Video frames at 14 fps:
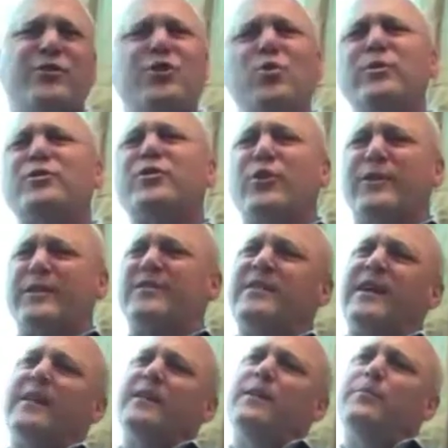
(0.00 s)
To a certain
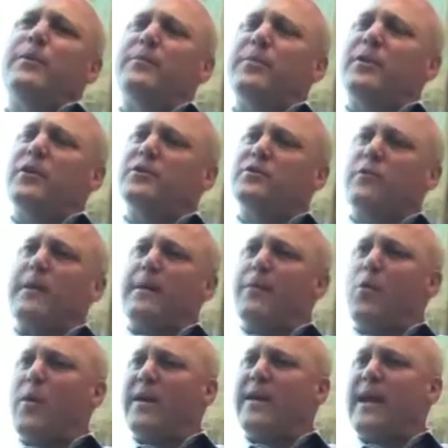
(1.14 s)
extent, because
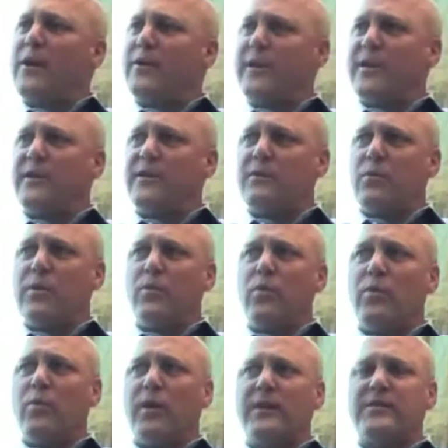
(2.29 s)
remember, we're counting,
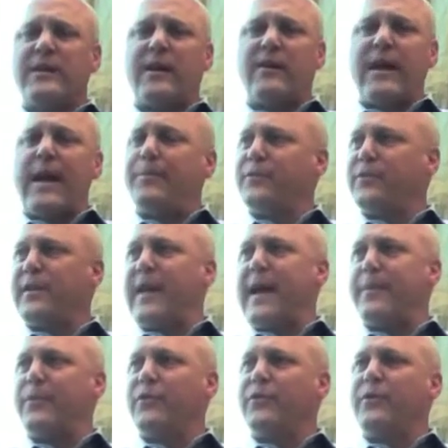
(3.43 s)
let's count apples and
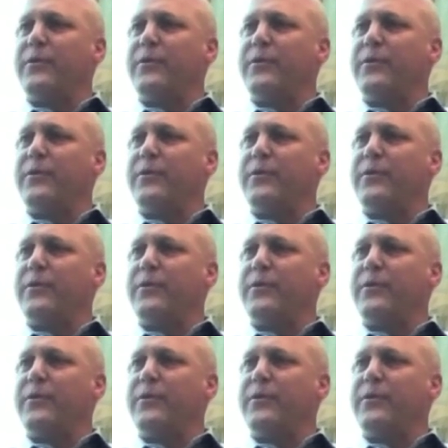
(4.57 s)
apples.